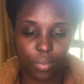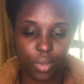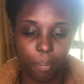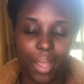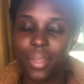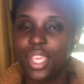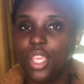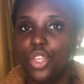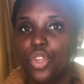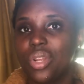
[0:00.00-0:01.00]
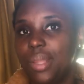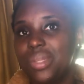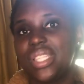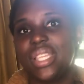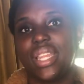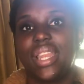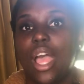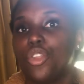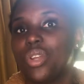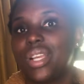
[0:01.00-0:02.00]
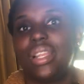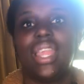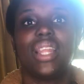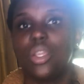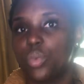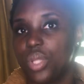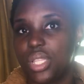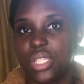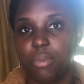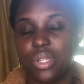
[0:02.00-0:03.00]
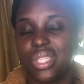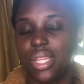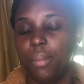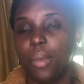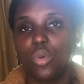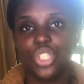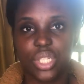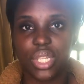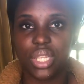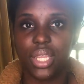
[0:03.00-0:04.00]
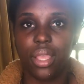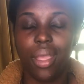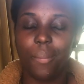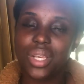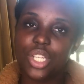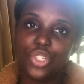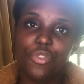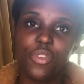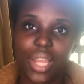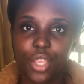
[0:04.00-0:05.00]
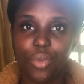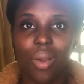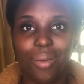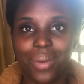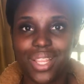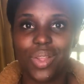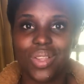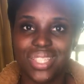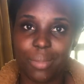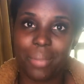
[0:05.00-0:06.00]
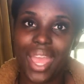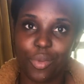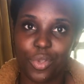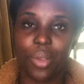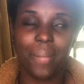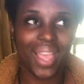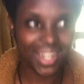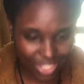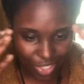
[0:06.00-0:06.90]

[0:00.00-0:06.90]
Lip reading: maybe you're limited in how you're connecting with this person emotionally because you feel like you already lost the battle. Your mind has